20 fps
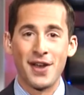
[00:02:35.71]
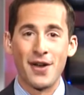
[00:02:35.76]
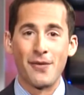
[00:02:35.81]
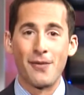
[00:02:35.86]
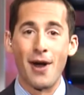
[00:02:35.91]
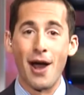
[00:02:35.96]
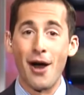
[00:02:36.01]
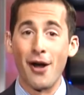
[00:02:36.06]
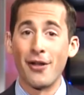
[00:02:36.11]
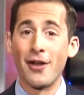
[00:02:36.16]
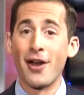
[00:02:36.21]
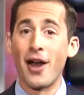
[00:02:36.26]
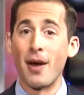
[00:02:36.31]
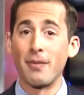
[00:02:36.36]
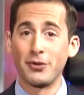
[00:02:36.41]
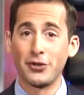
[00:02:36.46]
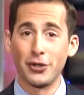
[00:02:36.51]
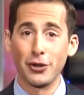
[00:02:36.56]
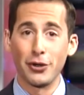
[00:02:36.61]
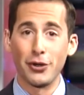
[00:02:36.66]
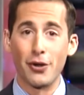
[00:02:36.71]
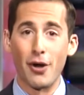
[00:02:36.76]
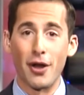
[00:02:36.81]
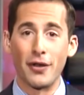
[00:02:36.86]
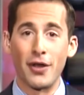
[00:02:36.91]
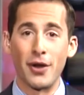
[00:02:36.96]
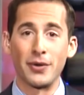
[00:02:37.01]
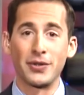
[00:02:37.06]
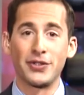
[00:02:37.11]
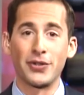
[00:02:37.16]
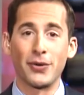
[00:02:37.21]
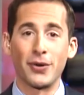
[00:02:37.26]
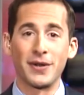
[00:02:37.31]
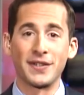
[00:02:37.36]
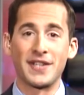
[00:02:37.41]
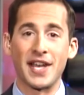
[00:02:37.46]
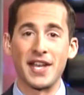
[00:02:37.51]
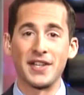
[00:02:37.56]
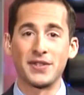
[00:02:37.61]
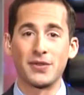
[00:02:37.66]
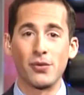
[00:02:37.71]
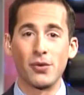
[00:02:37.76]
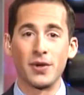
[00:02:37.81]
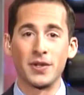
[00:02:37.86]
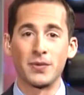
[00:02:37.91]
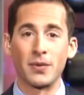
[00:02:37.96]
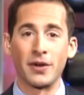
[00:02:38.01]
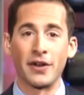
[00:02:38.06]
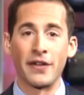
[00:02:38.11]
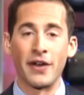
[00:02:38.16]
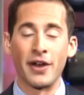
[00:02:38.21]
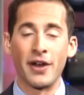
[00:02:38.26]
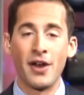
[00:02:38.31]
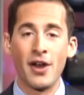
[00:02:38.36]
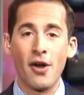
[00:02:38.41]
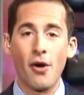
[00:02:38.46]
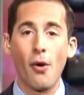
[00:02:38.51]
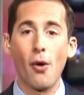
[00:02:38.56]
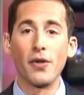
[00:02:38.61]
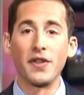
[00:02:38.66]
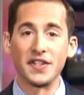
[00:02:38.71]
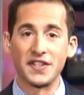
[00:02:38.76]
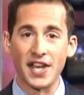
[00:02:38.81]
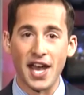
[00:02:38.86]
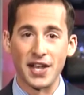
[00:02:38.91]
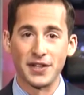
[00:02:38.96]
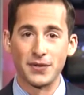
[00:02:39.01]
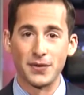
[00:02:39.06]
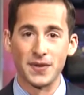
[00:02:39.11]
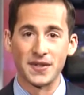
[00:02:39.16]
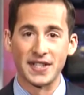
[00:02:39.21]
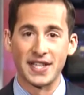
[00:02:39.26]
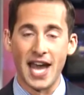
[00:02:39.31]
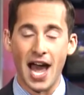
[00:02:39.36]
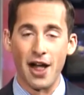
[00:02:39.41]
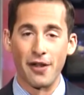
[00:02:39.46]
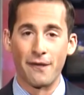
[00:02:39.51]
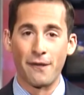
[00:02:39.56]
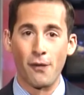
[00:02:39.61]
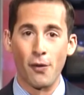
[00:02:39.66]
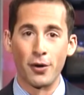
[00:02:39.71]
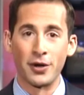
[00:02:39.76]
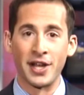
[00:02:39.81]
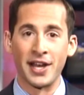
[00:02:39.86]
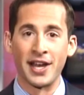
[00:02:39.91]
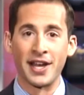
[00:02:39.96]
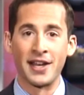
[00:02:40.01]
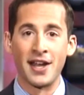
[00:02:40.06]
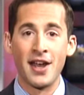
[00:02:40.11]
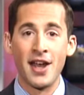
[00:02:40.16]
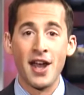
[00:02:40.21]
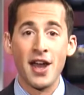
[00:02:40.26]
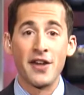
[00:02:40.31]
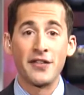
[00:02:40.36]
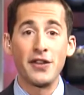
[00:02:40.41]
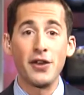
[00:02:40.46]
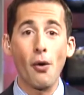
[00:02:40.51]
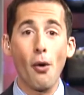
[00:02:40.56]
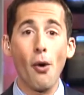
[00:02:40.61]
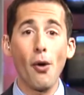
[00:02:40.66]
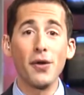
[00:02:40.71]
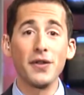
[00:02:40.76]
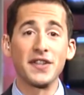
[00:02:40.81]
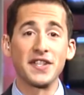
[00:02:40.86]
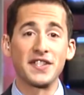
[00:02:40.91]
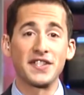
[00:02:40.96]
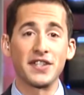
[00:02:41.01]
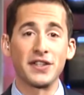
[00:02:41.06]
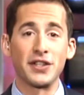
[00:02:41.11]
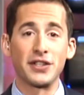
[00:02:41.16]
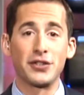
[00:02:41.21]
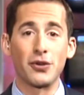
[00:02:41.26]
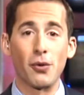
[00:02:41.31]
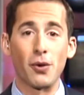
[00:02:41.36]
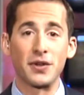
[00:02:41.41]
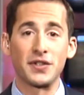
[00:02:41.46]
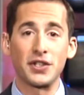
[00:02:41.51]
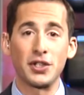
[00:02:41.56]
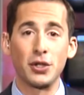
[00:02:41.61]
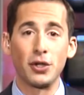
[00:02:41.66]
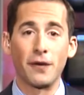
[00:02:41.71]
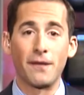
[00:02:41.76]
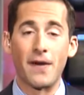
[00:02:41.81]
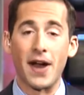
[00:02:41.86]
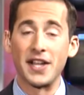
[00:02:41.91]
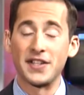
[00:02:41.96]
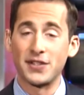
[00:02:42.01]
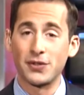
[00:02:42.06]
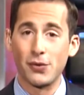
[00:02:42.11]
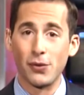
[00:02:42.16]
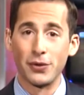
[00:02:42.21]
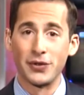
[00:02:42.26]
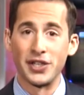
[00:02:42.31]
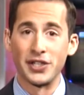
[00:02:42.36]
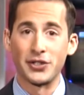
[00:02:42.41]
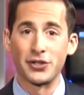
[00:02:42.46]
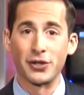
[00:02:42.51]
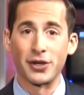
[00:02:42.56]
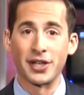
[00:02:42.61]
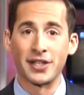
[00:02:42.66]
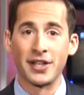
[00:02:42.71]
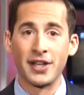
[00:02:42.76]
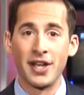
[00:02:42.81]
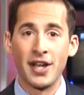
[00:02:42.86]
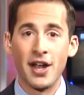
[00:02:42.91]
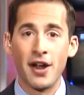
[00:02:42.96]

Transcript: Well, I'm sure you all know Torrance High School is one of the oldest high schools in California and the oldest in the Torrance Unified School District.